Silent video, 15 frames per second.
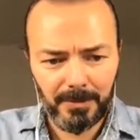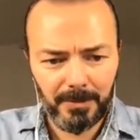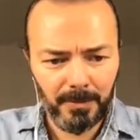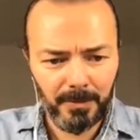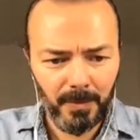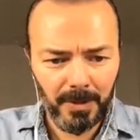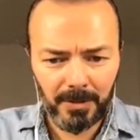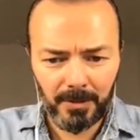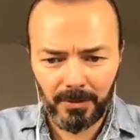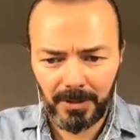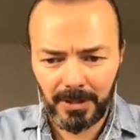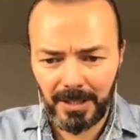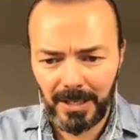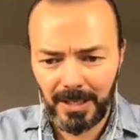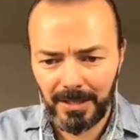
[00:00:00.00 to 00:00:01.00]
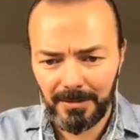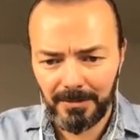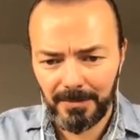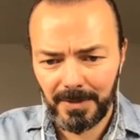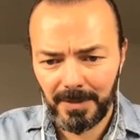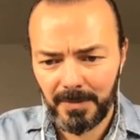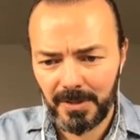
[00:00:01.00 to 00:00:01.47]
OneNote again.
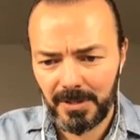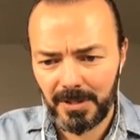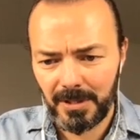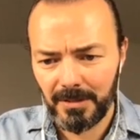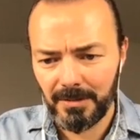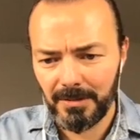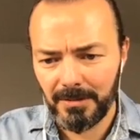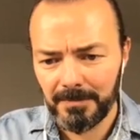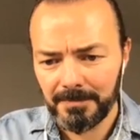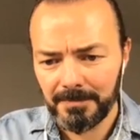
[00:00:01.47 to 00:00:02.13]
Give me a second.